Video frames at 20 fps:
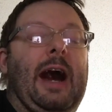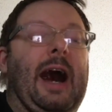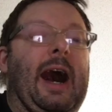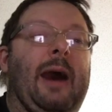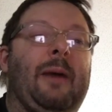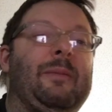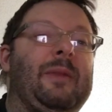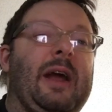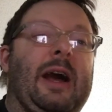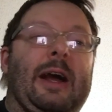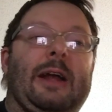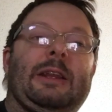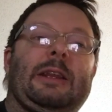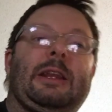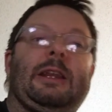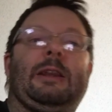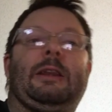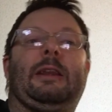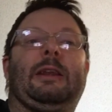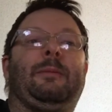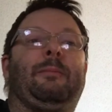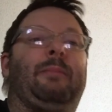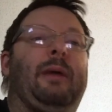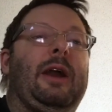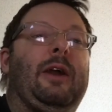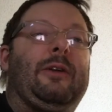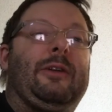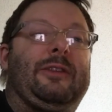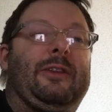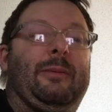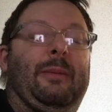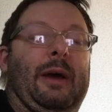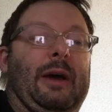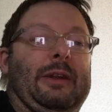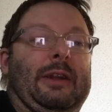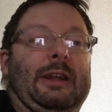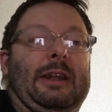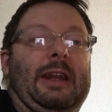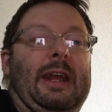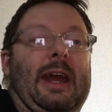I'm not embarrassed about
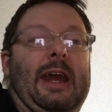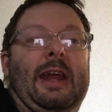it.